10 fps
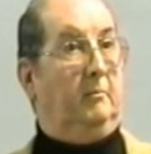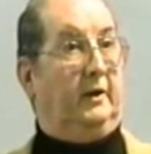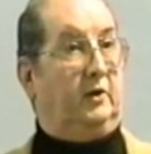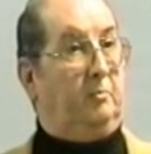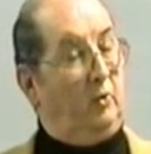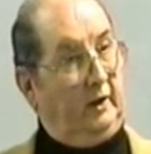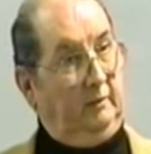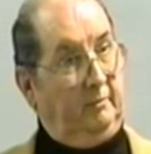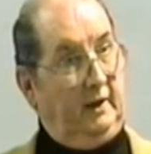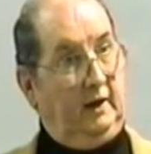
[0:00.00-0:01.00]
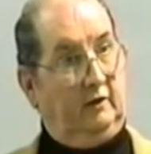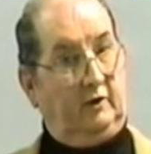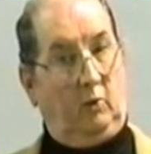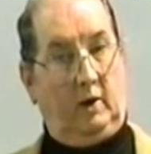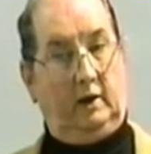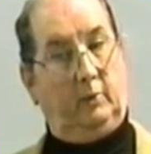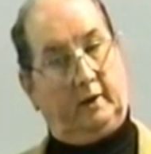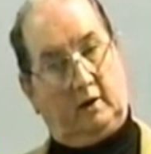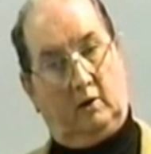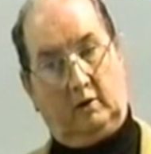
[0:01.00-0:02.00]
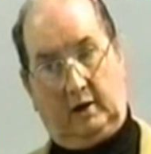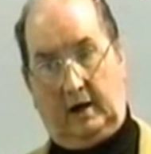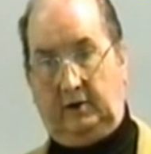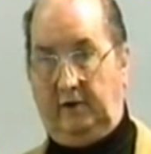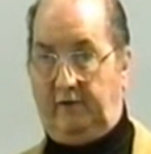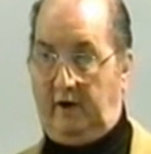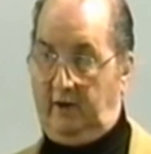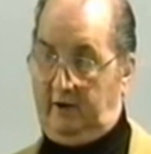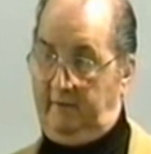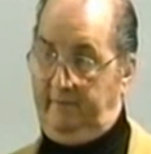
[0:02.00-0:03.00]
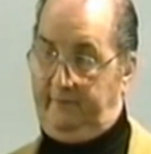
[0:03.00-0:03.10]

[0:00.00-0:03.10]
But the point being is that why do we call God the Father?